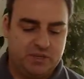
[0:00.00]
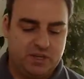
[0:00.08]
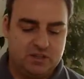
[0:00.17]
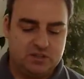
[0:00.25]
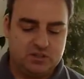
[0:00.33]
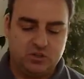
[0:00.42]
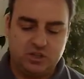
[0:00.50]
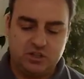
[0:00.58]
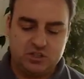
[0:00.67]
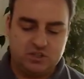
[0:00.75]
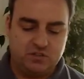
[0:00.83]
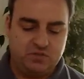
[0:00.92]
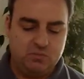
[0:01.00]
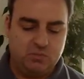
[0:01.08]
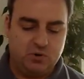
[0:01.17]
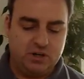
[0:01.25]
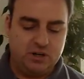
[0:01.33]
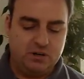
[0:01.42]
Okay, let's look at just a few
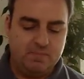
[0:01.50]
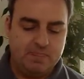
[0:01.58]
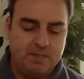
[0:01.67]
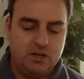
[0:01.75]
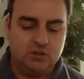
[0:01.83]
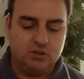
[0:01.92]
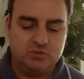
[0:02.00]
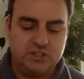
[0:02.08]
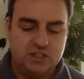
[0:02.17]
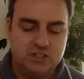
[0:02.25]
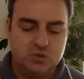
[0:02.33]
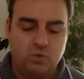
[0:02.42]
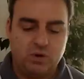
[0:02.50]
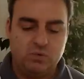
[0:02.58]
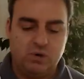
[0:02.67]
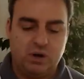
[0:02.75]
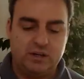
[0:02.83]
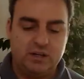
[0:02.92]
more here. Luke ten
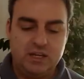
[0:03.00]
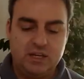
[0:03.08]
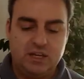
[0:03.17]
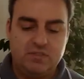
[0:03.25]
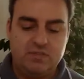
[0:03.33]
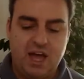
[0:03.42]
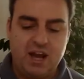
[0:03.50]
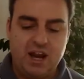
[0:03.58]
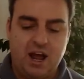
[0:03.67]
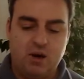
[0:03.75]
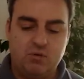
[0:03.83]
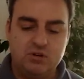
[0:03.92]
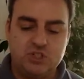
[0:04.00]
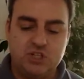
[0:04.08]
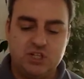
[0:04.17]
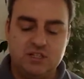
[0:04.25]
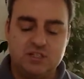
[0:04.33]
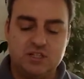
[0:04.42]
twenty-one. In that hour
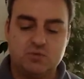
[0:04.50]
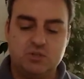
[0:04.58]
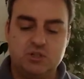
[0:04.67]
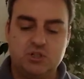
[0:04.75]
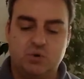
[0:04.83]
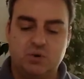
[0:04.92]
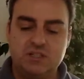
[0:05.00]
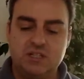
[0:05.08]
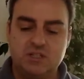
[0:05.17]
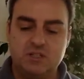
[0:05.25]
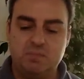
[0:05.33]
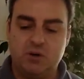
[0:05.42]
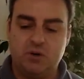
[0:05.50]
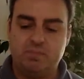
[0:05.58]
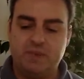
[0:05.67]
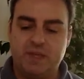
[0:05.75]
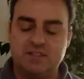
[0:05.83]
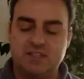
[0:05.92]
Jesus rejoiced in spirit
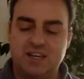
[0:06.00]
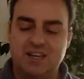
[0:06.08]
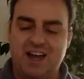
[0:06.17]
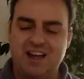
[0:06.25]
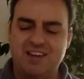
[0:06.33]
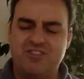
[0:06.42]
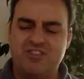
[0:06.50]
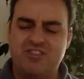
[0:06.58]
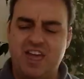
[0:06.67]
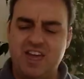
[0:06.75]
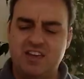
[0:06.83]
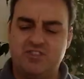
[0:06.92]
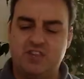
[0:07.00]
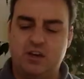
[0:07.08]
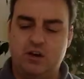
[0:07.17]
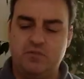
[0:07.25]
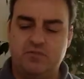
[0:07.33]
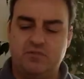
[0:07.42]
and said, I thank
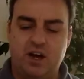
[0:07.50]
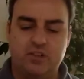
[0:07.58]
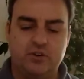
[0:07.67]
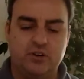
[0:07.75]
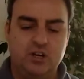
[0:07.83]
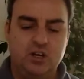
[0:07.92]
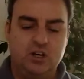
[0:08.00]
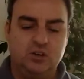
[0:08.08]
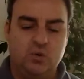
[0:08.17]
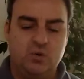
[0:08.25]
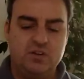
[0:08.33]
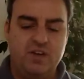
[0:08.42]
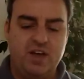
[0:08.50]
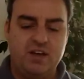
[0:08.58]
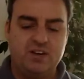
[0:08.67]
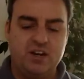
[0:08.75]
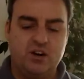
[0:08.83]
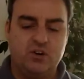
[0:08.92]
thee, O Father, Lord of
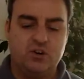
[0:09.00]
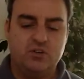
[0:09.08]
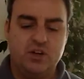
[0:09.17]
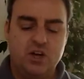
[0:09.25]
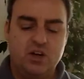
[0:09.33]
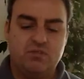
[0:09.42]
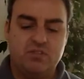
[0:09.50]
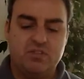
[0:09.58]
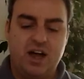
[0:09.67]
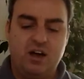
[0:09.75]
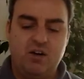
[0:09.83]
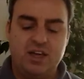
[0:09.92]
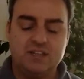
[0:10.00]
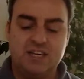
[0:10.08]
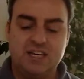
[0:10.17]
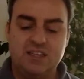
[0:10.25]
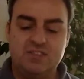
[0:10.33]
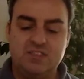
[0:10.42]
heaven and earth, for thou
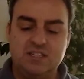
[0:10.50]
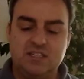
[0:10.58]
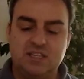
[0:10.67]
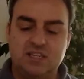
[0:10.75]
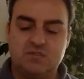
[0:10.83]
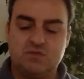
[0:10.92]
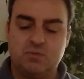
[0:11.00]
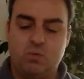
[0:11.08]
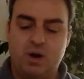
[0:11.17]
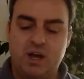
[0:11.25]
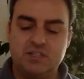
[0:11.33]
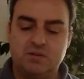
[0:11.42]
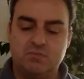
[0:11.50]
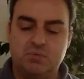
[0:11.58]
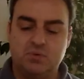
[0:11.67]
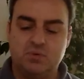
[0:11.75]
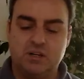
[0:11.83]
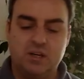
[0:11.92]
hast hid these things from the wise and
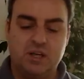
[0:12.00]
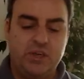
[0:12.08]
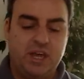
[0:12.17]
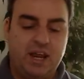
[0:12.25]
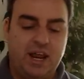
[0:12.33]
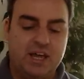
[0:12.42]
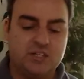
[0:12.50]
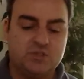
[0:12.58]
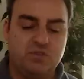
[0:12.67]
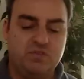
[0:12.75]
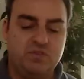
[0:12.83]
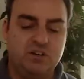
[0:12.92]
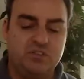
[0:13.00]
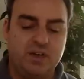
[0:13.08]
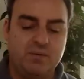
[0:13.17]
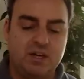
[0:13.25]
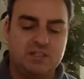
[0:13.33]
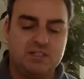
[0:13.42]
prudent, and hast revealed
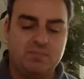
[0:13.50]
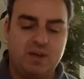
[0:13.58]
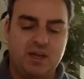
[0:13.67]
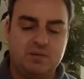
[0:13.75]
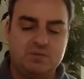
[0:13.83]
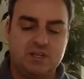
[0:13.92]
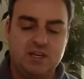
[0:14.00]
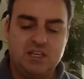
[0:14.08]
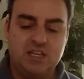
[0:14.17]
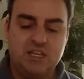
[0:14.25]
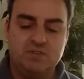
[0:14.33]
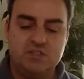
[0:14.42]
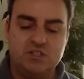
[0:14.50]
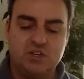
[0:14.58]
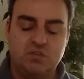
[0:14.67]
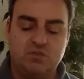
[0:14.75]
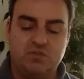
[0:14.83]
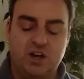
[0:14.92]
them unto babes. Even
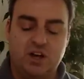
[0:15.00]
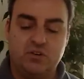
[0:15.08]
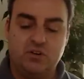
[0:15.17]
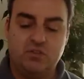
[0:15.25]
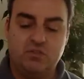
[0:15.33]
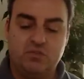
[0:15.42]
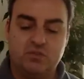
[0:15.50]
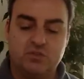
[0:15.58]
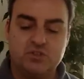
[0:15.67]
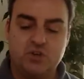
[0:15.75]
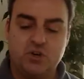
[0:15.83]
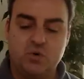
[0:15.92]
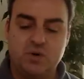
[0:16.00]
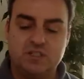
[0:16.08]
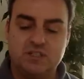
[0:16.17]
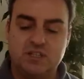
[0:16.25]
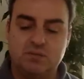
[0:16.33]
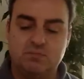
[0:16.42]
so, Father, for so
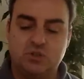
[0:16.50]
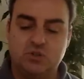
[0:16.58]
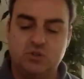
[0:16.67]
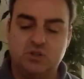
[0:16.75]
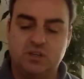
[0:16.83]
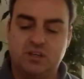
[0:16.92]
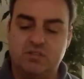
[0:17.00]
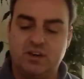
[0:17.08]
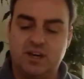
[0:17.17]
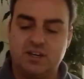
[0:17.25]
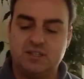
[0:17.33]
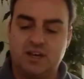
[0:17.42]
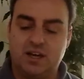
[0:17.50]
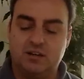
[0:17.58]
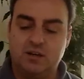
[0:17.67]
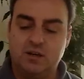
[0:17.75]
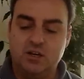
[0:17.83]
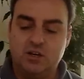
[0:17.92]
it seemed good in thy sight.
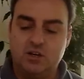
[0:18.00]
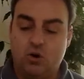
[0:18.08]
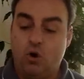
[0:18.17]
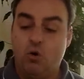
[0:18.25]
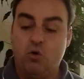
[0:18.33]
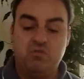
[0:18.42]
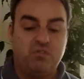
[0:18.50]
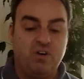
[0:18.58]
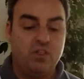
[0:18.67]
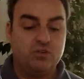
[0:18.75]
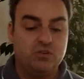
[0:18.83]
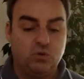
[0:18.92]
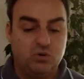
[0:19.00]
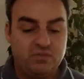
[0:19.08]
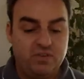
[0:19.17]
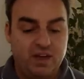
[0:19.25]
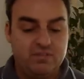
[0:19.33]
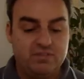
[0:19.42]
O Father, Lord
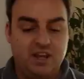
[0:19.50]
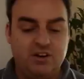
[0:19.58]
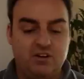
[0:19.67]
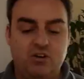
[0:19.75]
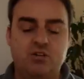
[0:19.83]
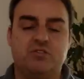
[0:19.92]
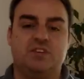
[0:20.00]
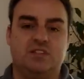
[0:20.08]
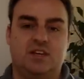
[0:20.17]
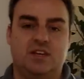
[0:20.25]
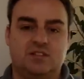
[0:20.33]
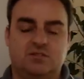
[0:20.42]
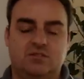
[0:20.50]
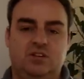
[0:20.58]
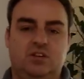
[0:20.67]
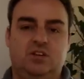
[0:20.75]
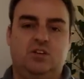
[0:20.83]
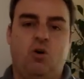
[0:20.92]
of heaven and earth, he says.
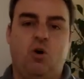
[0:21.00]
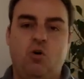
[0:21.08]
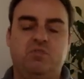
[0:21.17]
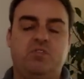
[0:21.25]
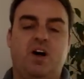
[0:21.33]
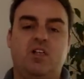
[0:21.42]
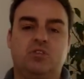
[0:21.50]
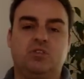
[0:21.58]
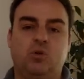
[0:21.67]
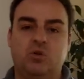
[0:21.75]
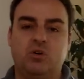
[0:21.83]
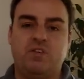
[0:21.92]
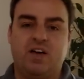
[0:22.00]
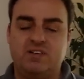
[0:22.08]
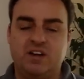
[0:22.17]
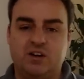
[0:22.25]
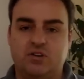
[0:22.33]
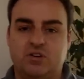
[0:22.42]
O Father, Lord of
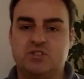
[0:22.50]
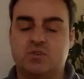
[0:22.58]
heaven and earth.